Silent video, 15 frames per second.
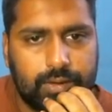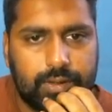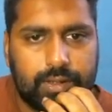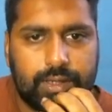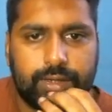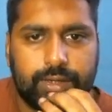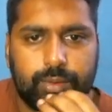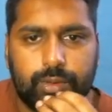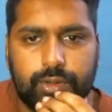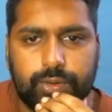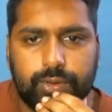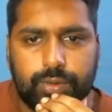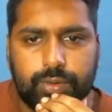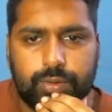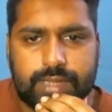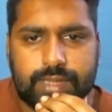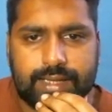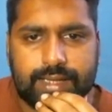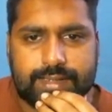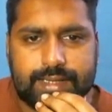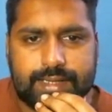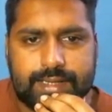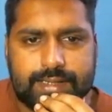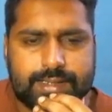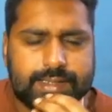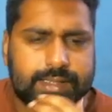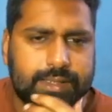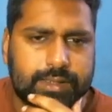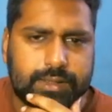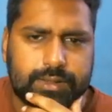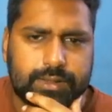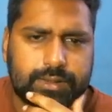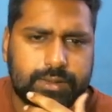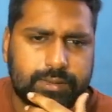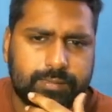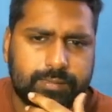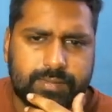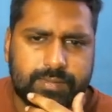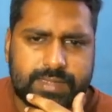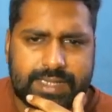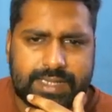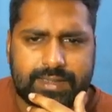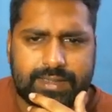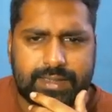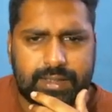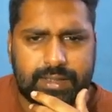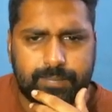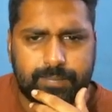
I told you to use x as sec theta.